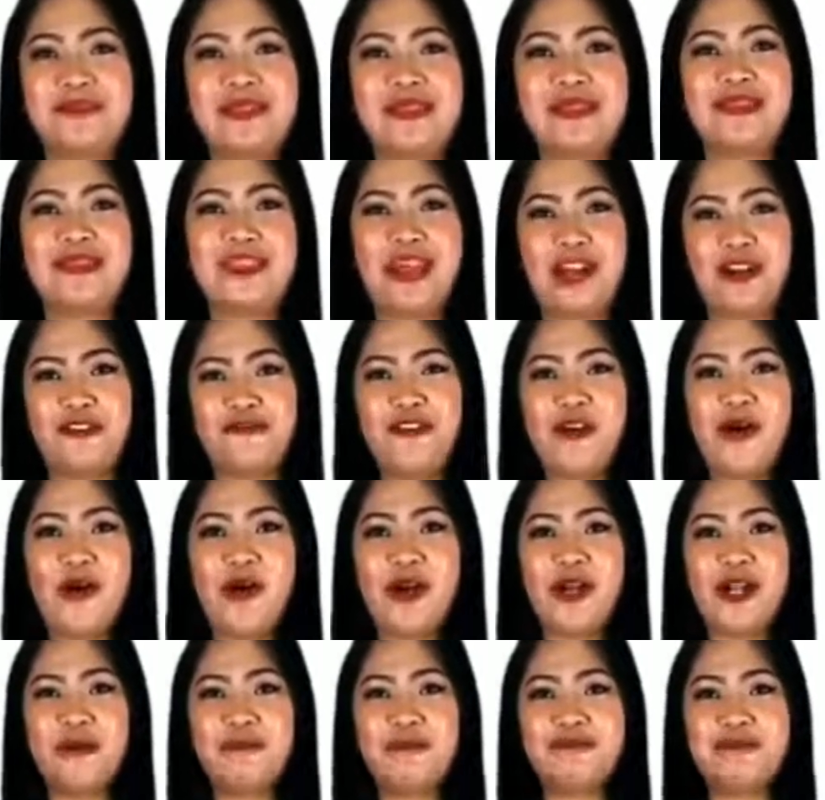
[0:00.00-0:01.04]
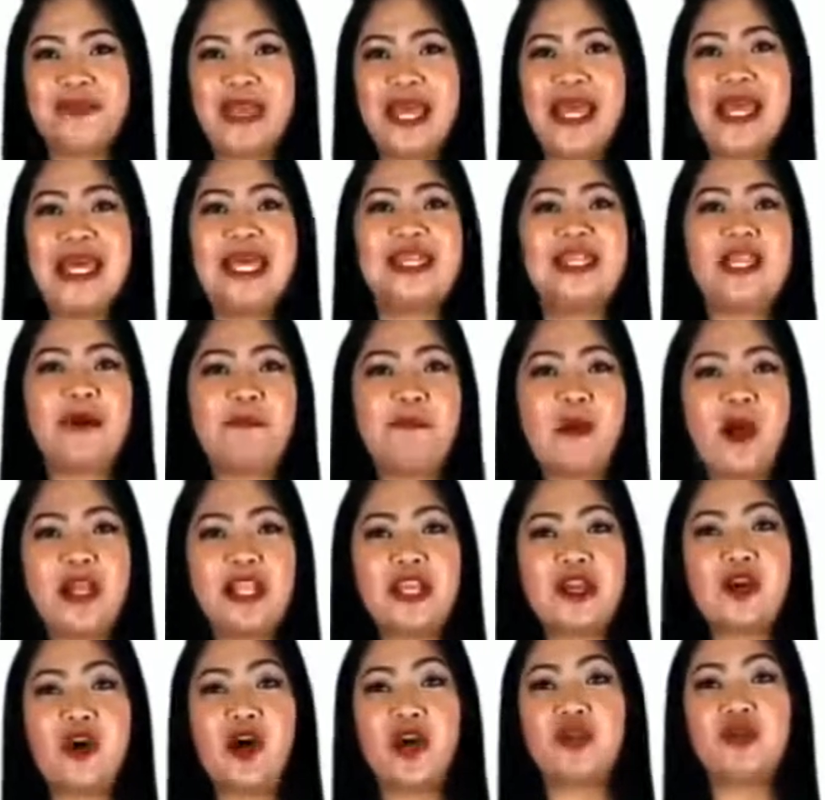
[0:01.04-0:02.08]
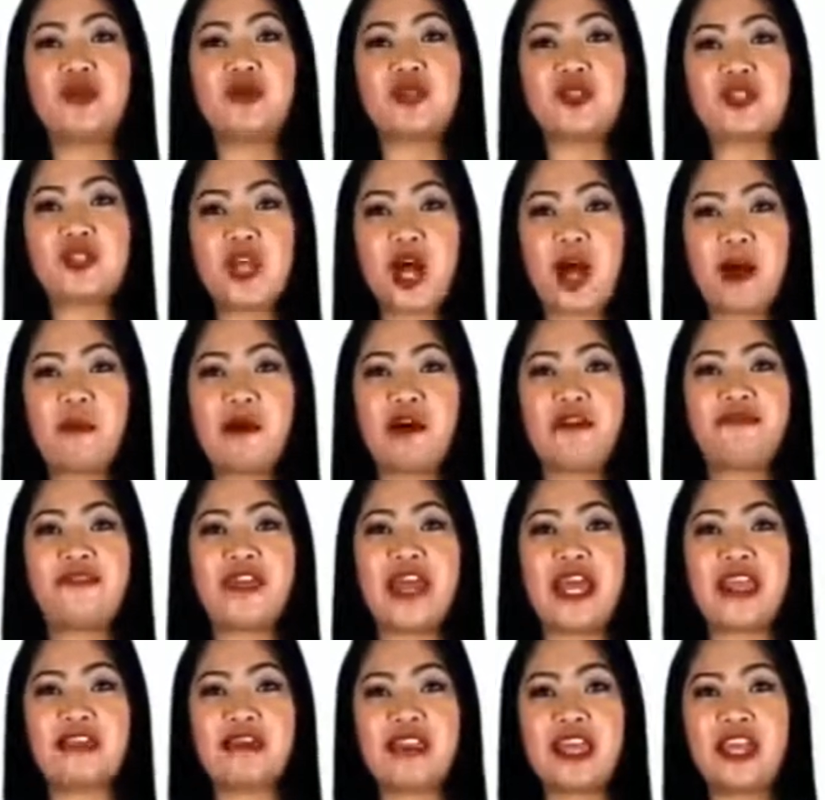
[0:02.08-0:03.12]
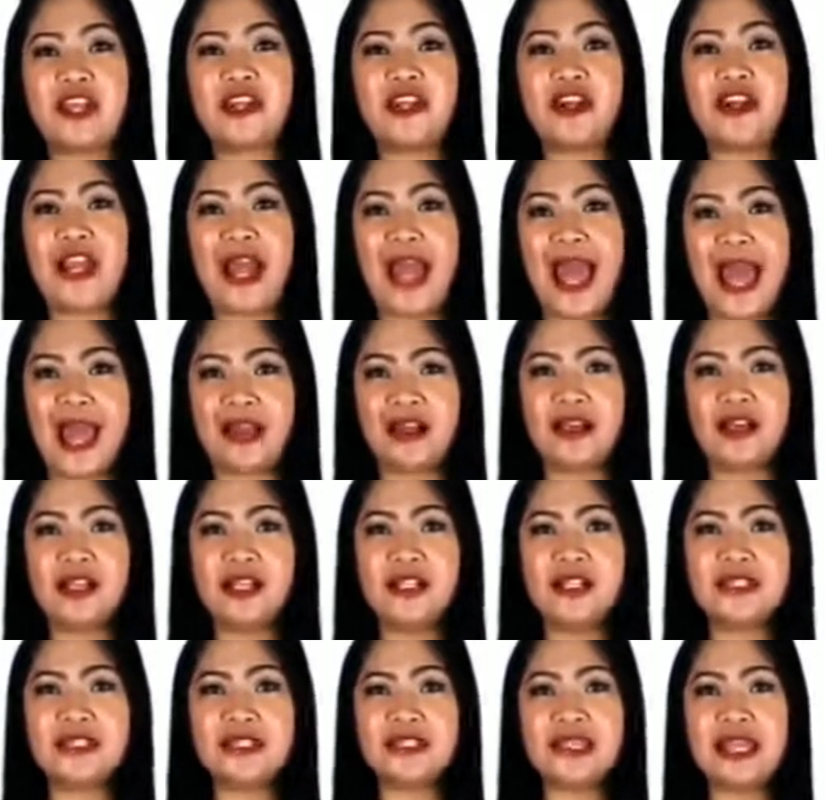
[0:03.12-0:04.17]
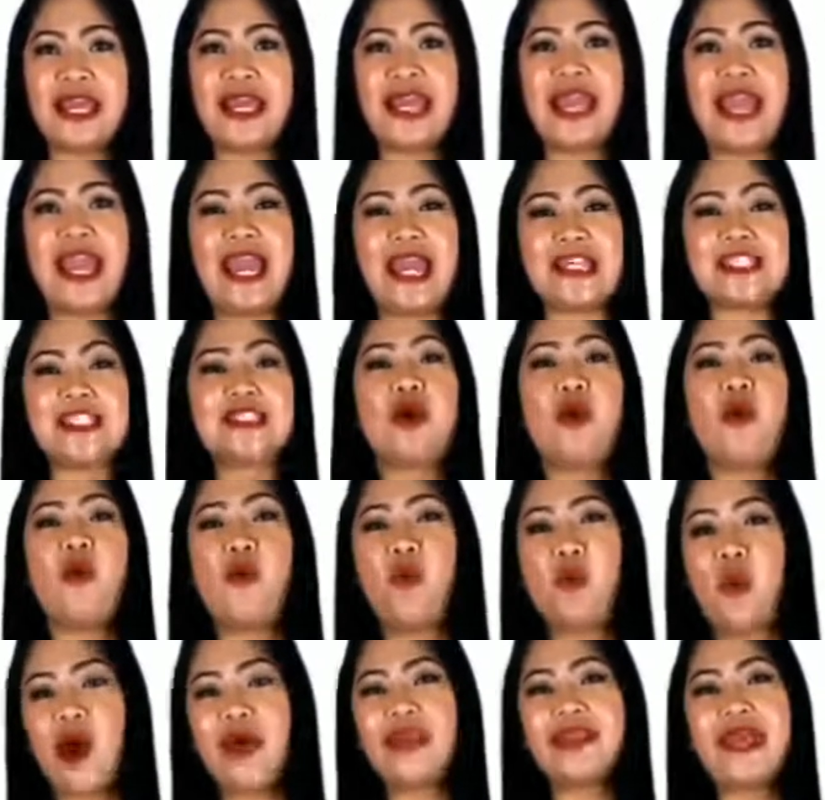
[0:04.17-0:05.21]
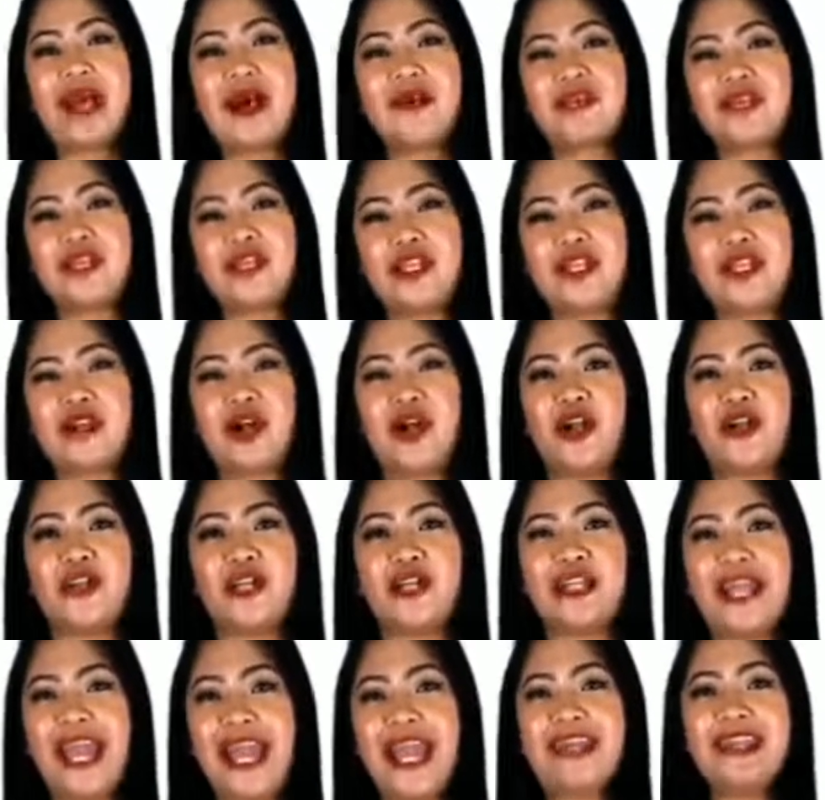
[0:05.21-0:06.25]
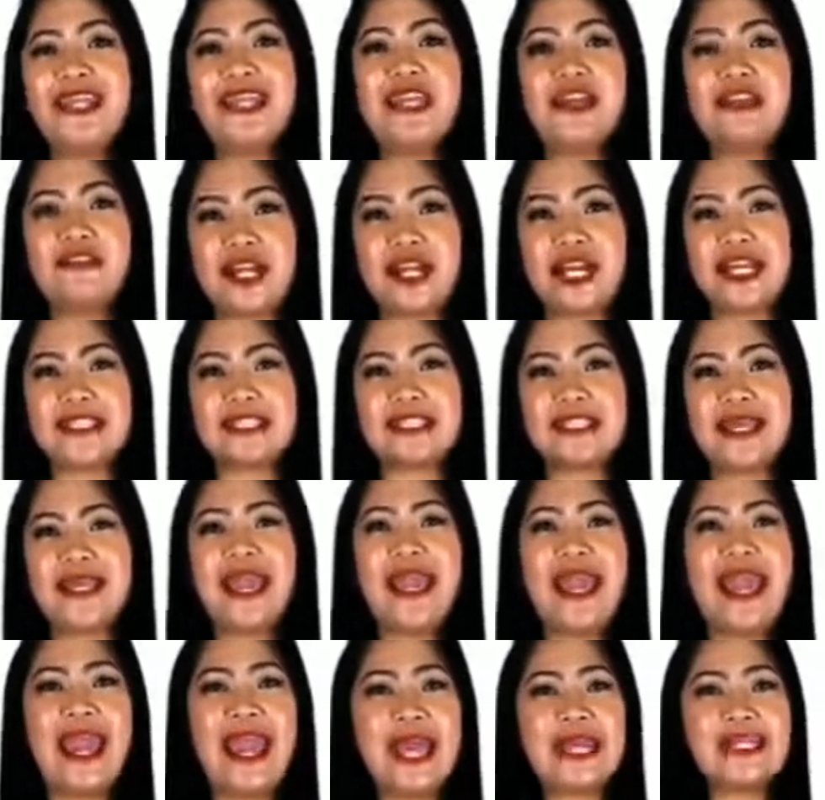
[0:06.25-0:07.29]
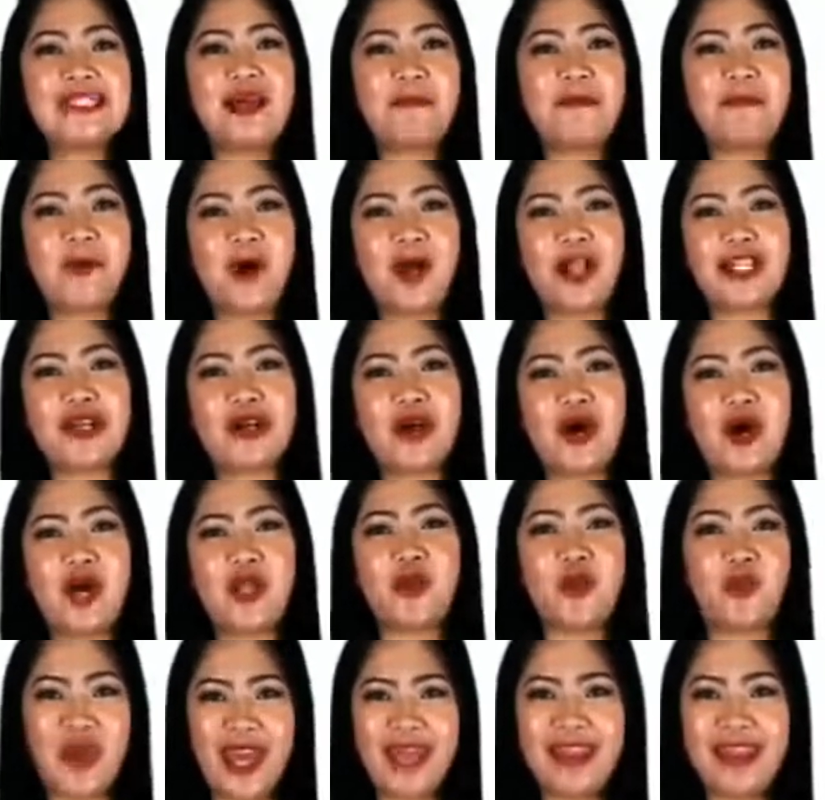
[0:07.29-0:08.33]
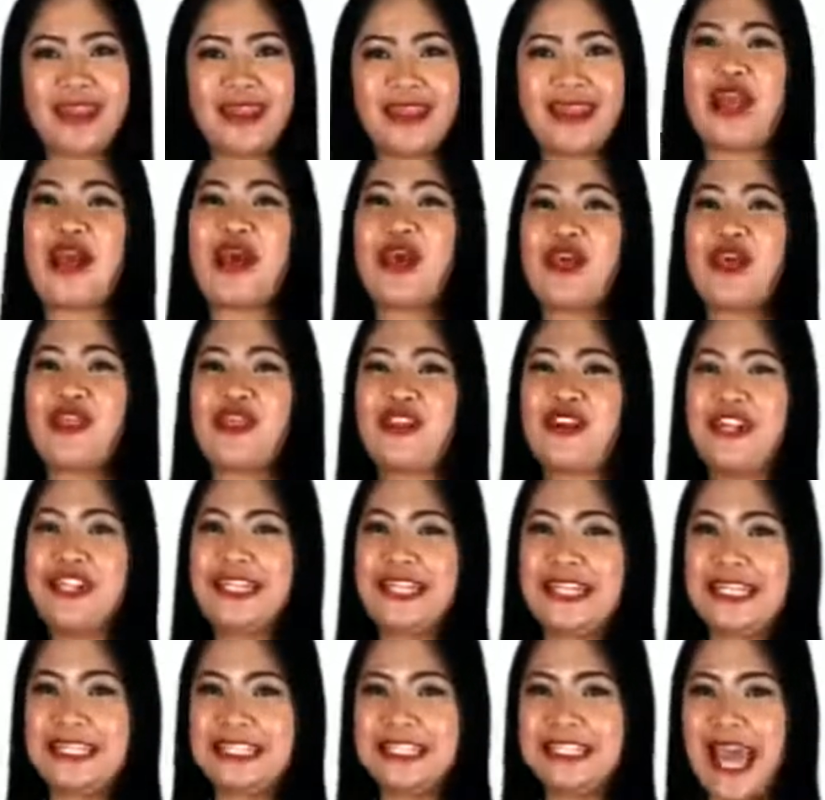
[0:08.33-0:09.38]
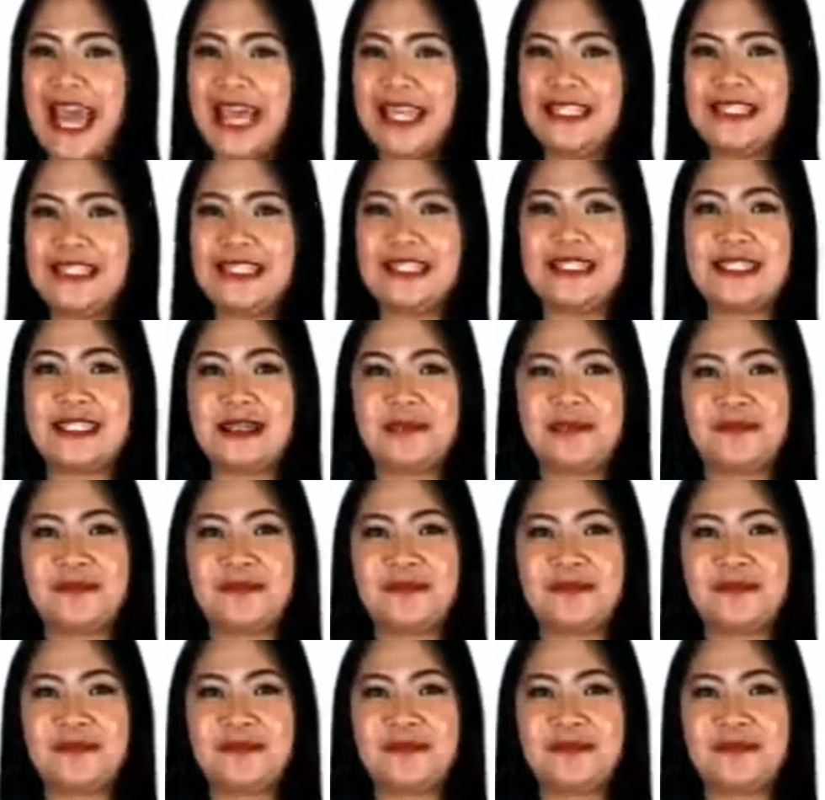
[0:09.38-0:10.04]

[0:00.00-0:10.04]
Therefore, the polygon whose sum of the interior angles is 1,980 degrees is a polygon with 13 sides.